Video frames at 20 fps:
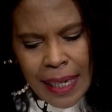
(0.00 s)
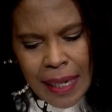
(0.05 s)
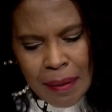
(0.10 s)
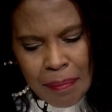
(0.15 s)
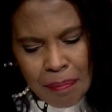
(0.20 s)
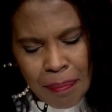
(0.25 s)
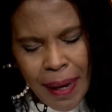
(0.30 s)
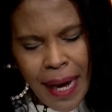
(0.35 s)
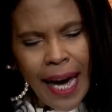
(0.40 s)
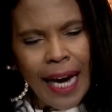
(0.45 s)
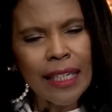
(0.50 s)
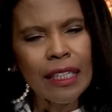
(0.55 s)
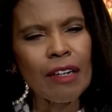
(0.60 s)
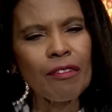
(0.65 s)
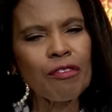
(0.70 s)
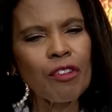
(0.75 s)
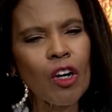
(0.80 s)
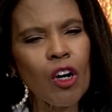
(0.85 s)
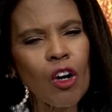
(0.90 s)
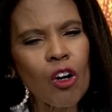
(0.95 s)
impact
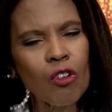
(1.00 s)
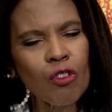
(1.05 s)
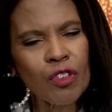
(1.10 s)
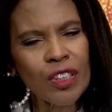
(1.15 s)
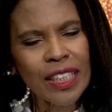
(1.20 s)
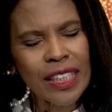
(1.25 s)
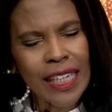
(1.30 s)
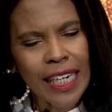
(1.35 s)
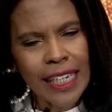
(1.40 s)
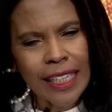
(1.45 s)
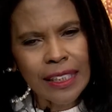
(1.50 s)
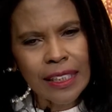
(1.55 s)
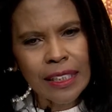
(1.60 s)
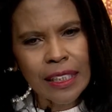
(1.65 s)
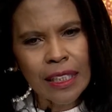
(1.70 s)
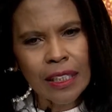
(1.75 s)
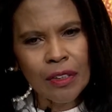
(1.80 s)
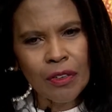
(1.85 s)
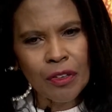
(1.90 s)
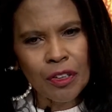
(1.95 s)
of
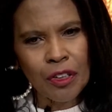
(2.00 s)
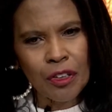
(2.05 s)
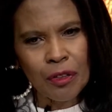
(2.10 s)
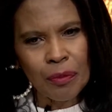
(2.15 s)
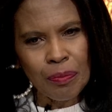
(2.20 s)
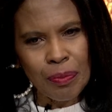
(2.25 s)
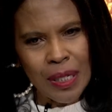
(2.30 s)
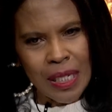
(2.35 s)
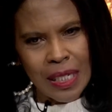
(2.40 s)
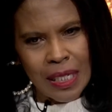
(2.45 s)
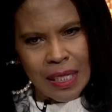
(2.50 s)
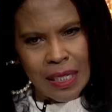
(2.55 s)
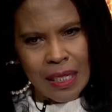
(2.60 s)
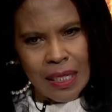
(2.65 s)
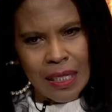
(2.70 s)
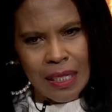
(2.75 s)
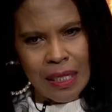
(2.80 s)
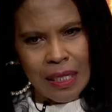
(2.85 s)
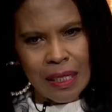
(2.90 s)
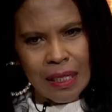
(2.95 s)
COVID-19 on your
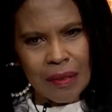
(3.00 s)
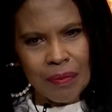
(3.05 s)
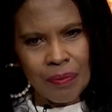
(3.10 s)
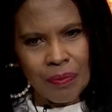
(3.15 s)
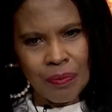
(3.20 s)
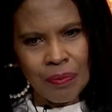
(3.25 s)
business?